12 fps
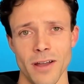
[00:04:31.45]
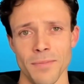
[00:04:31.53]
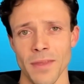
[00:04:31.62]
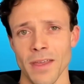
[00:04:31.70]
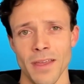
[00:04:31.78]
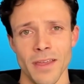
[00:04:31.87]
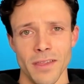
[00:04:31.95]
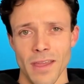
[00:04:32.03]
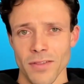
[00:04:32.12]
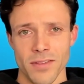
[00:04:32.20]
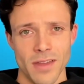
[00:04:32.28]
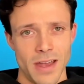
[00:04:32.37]
You have
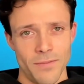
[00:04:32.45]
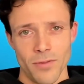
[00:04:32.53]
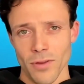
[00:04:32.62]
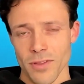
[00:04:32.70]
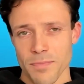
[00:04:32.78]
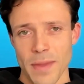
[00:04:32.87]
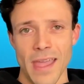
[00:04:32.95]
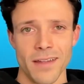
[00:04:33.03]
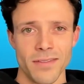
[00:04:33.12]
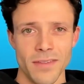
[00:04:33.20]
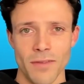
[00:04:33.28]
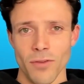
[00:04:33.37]
to sign up for all these
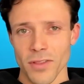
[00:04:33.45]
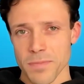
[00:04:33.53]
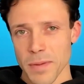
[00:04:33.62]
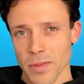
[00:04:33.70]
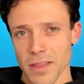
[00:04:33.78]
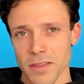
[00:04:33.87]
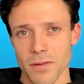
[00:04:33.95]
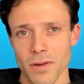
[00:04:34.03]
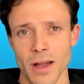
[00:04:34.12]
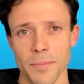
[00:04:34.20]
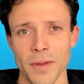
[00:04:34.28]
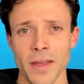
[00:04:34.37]
banks and you have all these people hitting you up.